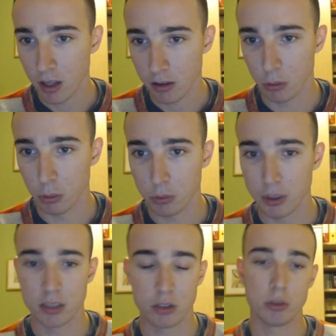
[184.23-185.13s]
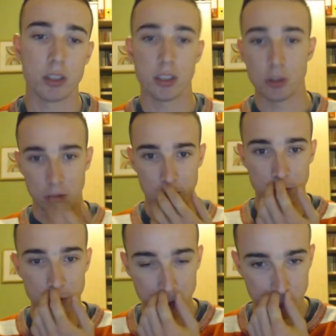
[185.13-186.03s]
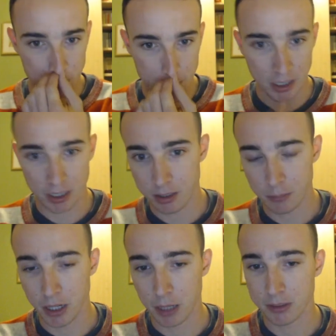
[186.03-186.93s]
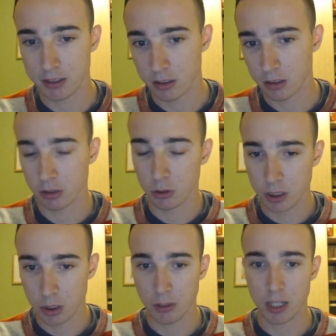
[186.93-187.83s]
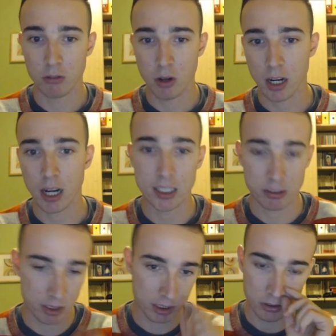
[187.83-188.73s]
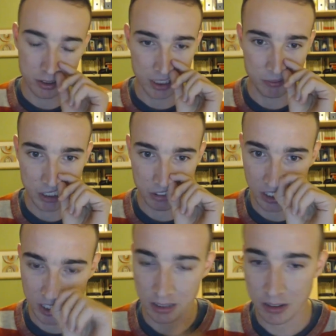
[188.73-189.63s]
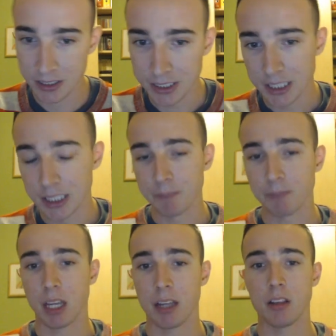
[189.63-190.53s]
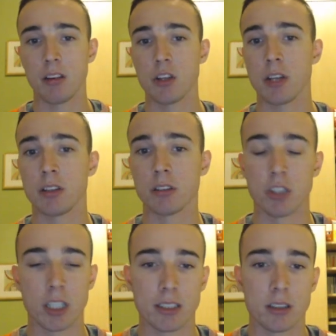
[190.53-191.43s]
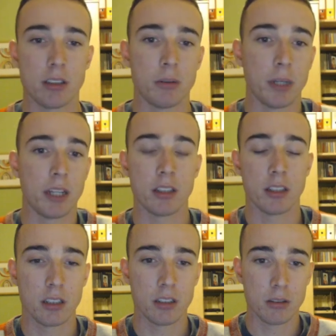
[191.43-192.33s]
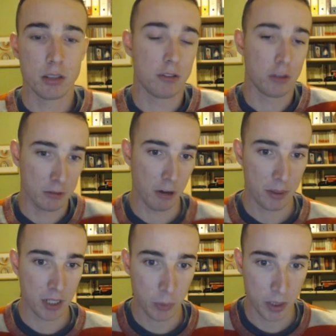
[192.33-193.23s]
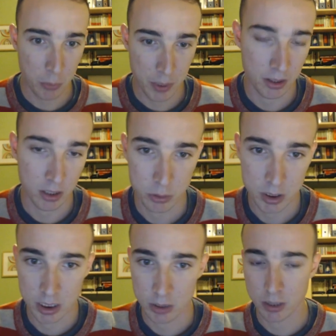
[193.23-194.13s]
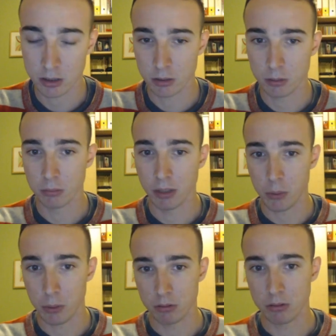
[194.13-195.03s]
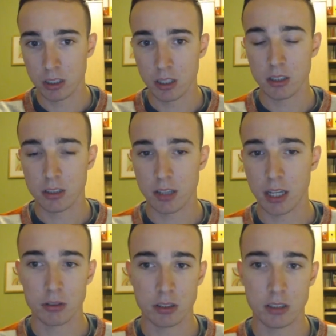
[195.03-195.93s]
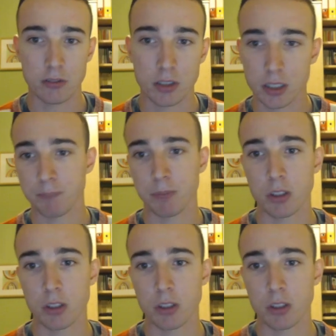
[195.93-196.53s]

So queen c2 is a useful move, preparing perhaps the rook d1, long castling or something like that, and in general just waiting, developing a queen and waiting to see whether black will take on c4.